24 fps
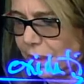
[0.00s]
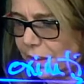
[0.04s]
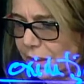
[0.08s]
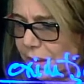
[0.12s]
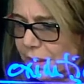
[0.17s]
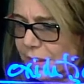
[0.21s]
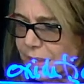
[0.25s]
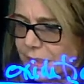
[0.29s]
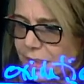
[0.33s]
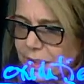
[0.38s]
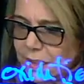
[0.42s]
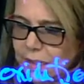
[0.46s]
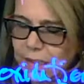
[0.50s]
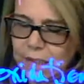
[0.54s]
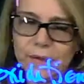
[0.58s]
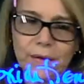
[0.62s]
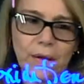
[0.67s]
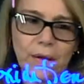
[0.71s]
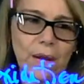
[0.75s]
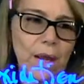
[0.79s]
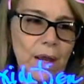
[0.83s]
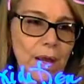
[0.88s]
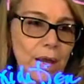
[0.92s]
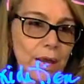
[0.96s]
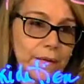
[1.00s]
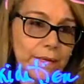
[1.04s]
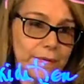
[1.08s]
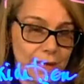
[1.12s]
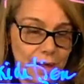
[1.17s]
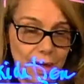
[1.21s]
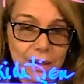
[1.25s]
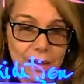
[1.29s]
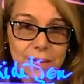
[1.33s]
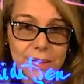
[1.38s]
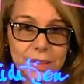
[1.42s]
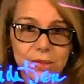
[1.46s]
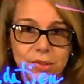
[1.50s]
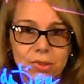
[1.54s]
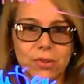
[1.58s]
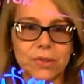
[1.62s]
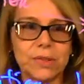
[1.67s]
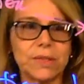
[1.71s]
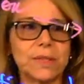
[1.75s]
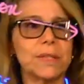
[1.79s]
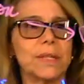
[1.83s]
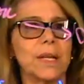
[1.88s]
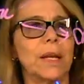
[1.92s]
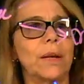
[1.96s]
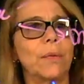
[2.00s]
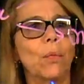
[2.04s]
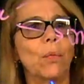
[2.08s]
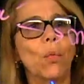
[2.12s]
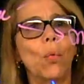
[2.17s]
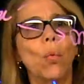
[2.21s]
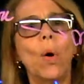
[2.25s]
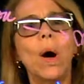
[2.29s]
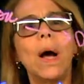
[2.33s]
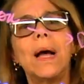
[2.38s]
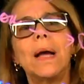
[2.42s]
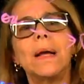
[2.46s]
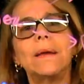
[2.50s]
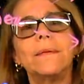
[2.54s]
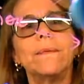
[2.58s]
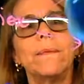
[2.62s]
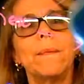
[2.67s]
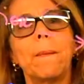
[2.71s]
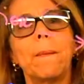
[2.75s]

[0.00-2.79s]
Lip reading: and see the oxidation state. One,